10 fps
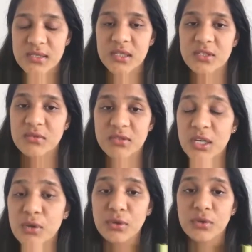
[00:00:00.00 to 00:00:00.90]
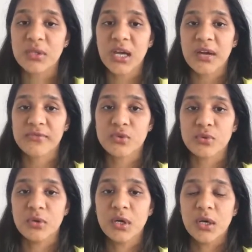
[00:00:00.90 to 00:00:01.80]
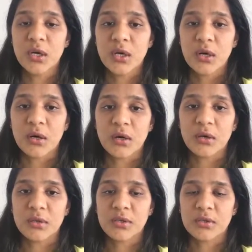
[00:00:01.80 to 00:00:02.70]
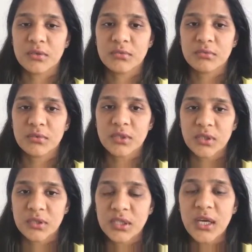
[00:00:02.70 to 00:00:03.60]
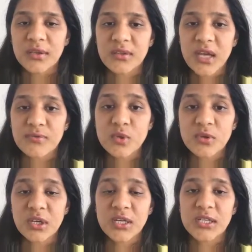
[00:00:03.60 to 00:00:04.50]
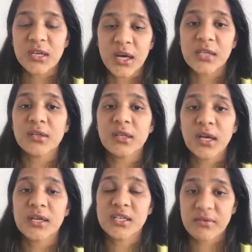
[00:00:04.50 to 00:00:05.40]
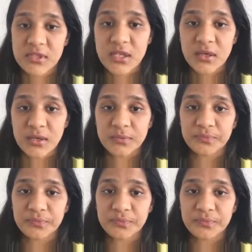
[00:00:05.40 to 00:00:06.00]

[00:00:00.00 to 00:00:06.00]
They don't know they have to, that they have to create an ideal client avatar.